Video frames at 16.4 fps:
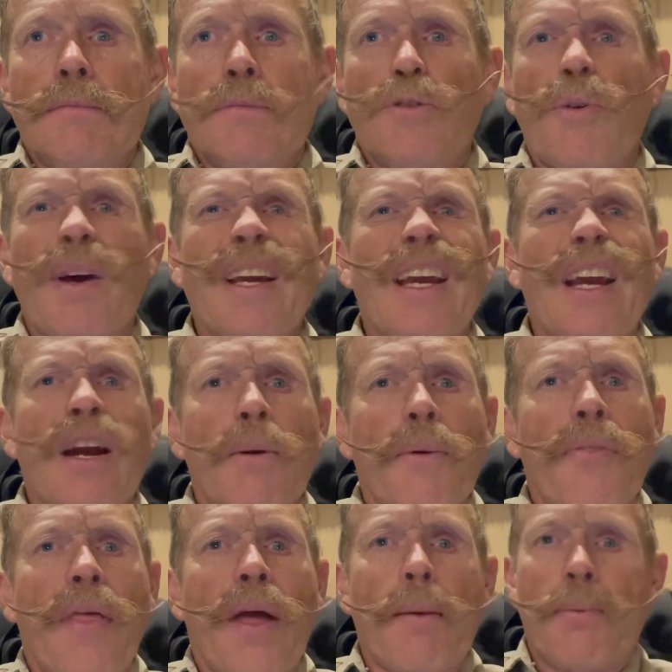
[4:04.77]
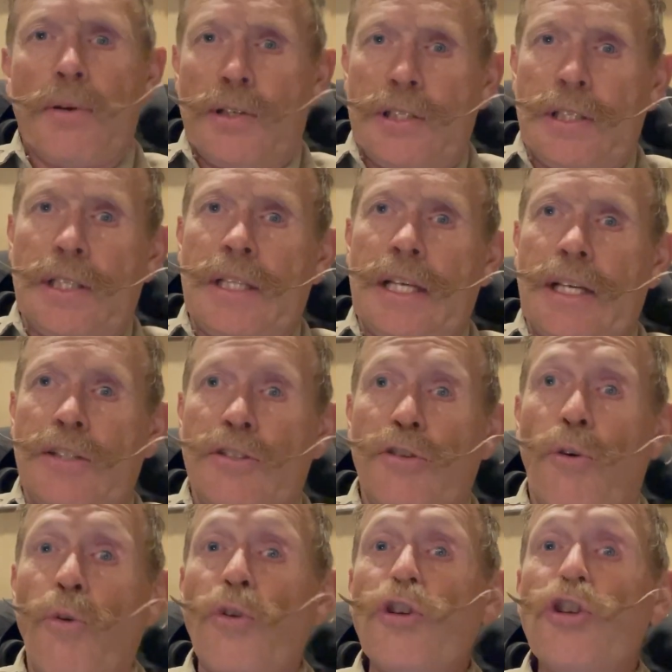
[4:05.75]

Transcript: do I care what that person thinks? Or